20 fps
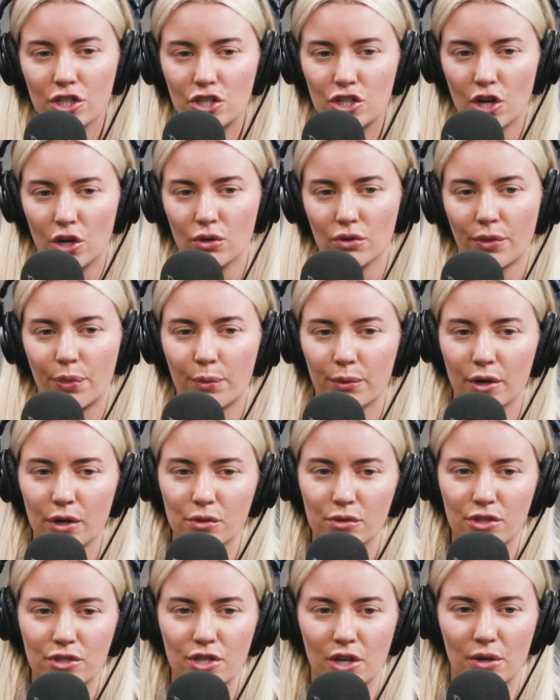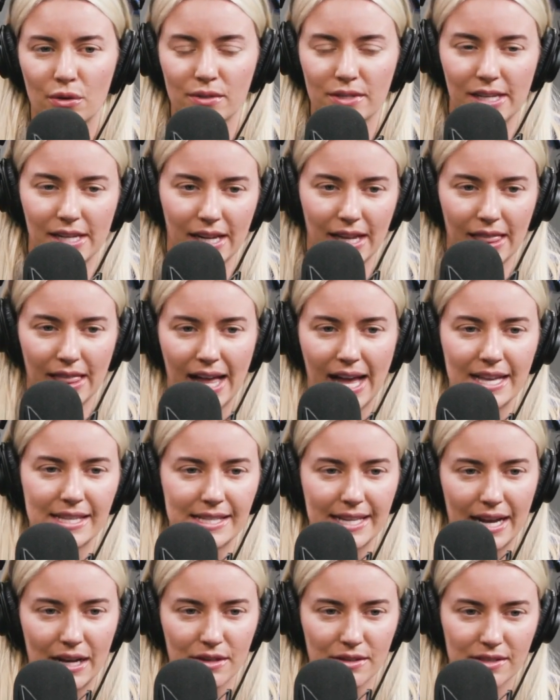Don't throw stones at a
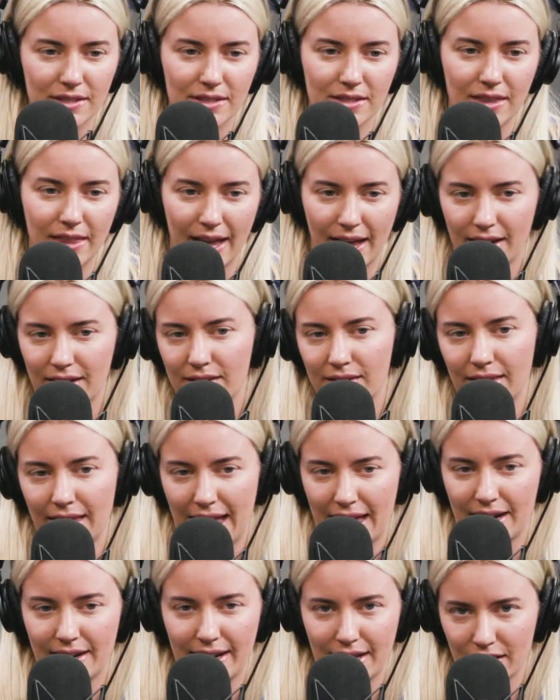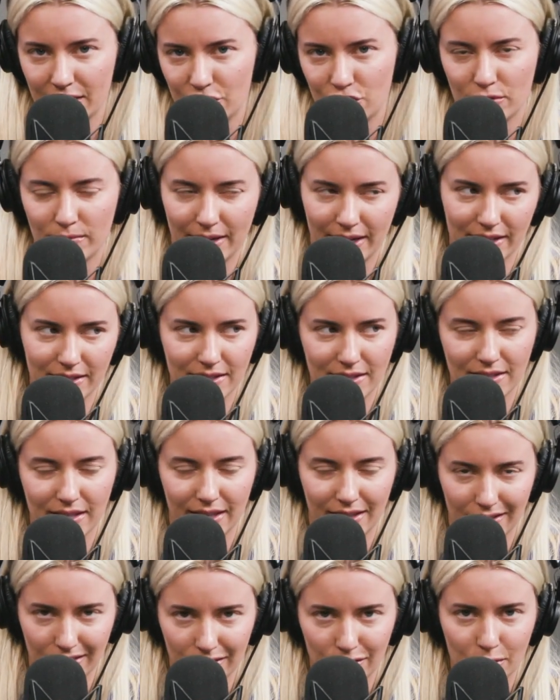glass house. That analogy makes
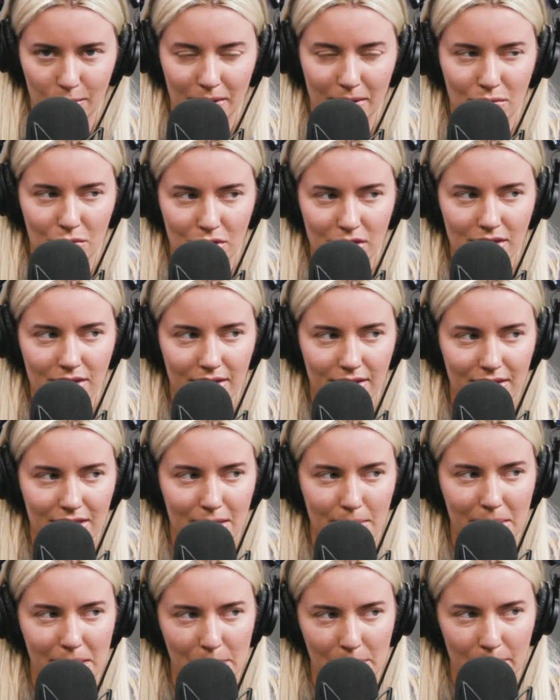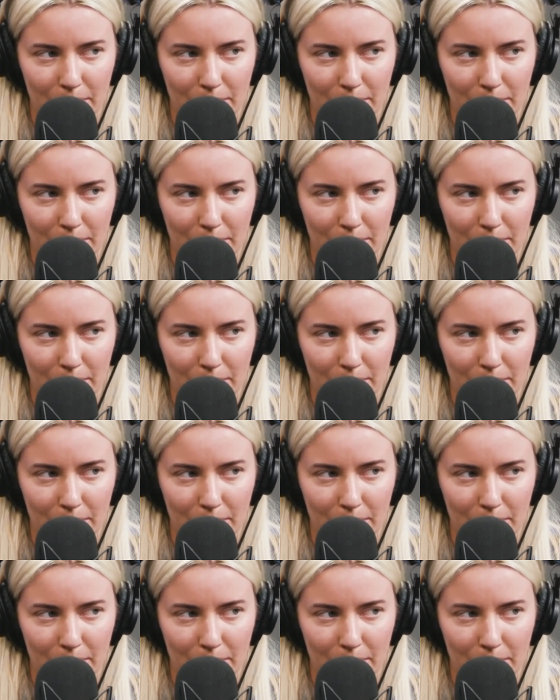like a little bit more sense to me.